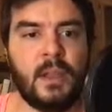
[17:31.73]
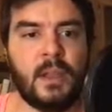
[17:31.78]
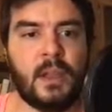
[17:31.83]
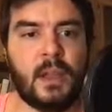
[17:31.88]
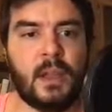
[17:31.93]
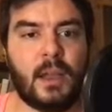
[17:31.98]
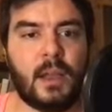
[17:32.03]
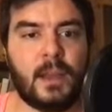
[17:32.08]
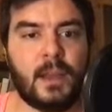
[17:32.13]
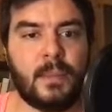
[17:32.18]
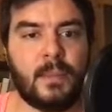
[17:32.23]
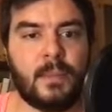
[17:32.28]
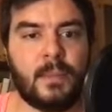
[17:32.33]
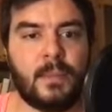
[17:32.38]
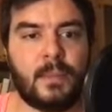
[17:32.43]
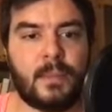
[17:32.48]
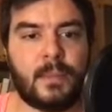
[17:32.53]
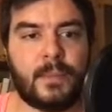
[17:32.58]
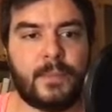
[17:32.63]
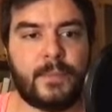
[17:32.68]

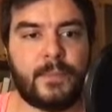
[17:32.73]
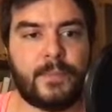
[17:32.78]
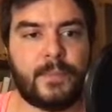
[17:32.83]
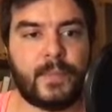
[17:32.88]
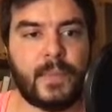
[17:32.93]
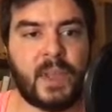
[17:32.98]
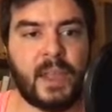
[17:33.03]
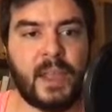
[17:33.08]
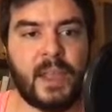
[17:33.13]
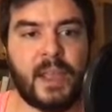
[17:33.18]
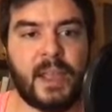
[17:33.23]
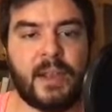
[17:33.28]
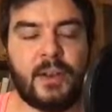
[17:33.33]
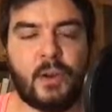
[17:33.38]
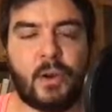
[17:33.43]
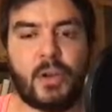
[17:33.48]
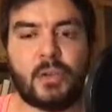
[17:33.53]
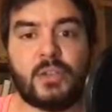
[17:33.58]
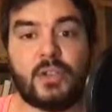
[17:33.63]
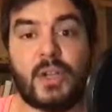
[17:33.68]
Um, and
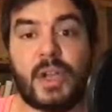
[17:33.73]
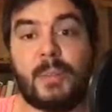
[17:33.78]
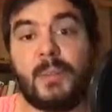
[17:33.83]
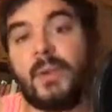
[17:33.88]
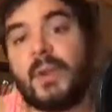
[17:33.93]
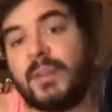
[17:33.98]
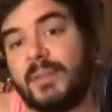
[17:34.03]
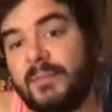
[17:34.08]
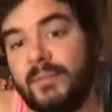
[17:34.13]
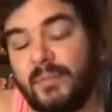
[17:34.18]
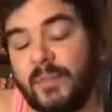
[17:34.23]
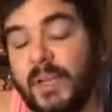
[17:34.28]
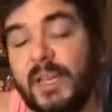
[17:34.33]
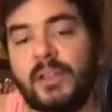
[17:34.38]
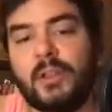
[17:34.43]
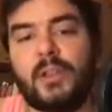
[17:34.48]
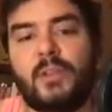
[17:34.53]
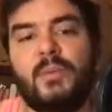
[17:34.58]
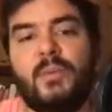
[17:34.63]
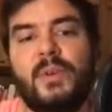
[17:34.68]
also, I'm really
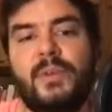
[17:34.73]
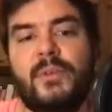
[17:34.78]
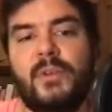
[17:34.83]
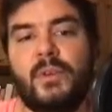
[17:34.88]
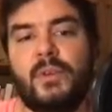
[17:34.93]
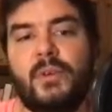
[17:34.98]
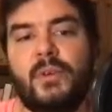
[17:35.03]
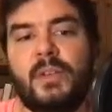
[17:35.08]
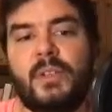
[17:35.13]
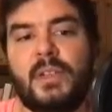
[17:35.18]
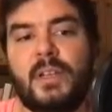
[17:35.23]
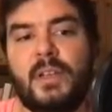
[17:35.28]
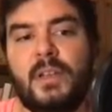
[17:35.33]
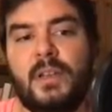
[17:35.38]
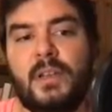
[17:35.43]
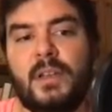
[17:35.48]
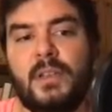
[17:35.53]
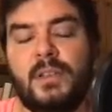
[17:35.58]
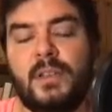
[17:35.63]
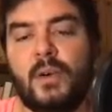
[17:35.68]
not reviewing
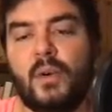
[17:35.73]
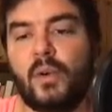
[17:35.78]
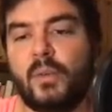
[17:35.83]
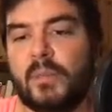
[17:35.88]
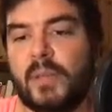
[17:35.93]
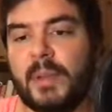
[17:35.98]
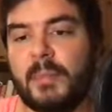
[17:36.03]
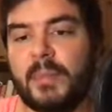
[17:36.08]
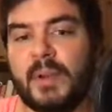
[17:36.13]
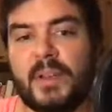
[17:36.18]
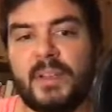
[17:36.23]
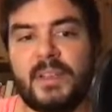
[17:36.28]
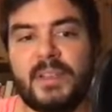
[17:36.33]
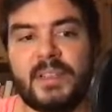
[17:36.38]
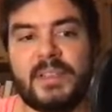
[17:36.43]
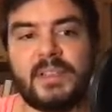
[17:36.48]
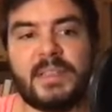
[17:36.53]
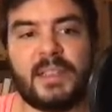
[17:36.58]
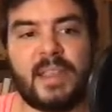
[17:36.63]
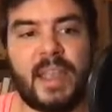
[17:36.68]
the, the whole paper.
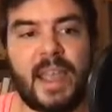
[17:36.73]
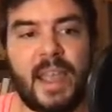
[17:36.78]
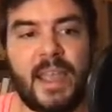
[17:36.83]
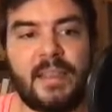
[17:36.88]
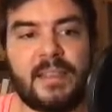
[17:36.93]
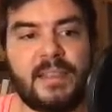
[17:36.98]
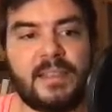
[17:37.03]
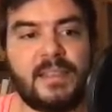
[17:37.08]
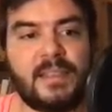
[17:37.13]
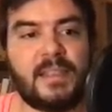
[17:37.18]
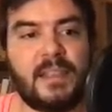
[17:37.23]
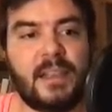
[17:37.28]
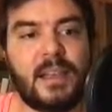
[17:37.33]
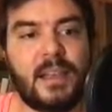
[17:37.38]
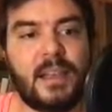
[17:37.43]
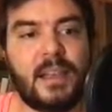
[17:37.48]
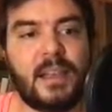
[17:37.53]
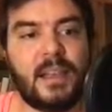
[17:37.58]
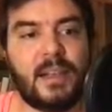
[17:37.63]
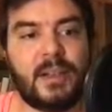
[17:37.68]
This ends,
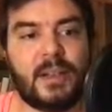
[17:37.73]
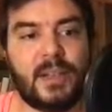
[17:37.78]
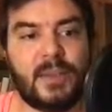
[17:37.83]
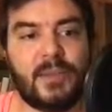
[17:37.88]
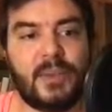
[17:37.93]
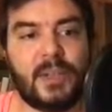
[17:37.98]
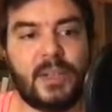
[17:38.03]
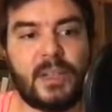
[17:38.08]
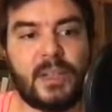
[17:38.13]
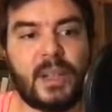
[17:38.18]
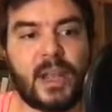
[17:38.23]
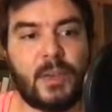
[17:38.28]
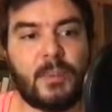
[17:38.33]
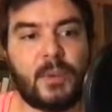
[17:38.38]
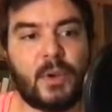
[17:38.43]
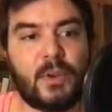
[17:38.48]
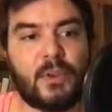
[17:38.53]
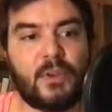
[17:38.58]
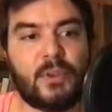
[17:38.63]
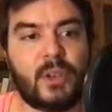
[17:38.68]
uh, the thing that I'm
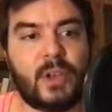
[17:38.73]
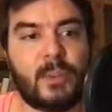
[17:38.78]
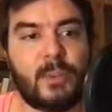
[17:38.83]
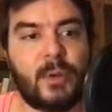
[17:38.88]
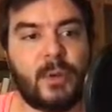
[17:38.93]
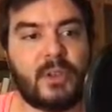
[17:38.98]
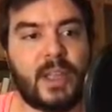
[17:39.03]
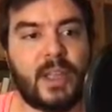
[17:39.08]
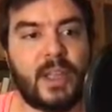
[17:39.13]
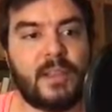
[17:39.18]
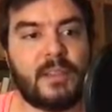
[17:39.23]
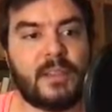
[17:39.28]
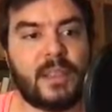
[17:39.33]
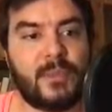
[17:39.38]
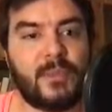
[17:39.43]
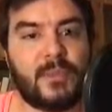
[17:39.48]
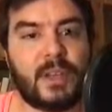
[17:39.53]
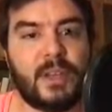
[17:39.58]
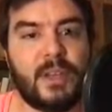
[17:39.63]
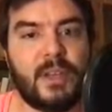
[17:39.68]
going to talk about ends, I
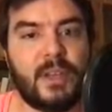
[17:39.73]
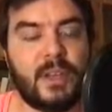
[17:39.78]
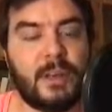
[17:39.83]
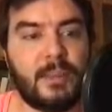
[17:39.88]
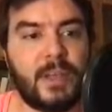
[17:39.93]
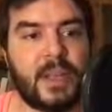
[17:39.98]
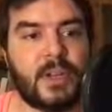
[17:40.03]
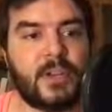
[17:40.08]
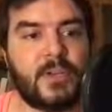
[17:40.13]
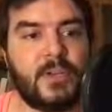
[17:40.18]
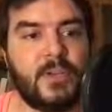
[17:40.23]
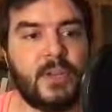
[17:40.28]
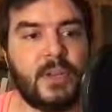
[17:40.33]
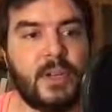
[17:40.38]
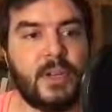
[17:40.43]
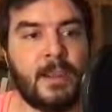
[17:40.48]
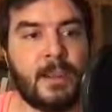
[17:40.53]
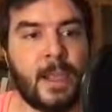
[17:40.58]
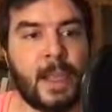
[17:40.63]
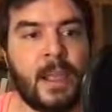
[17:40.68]
think, here on page
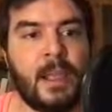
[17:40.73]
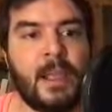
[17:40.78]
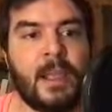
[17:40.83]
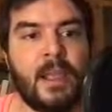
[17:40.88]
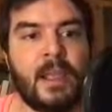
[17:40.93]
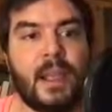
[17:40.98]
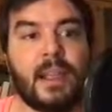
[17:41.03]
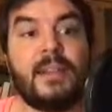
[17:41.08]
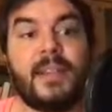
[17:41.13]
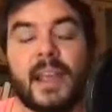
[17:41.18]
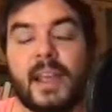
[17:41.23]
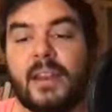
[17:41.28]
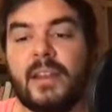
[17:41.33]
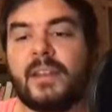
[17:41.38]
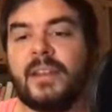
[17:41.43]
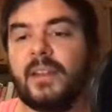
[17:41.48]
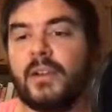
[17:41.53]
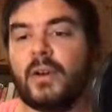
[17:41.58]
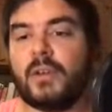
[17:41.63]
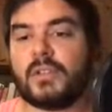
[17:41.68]
three. And then
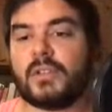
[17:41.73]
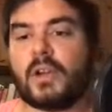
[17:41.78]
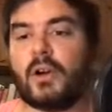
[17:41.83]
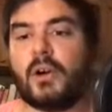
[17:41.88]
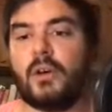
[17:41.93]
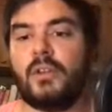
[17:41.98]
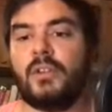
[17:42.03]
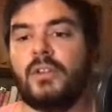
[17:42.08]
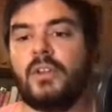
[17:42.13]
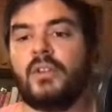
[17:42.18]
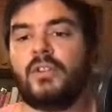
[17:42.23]
he goes on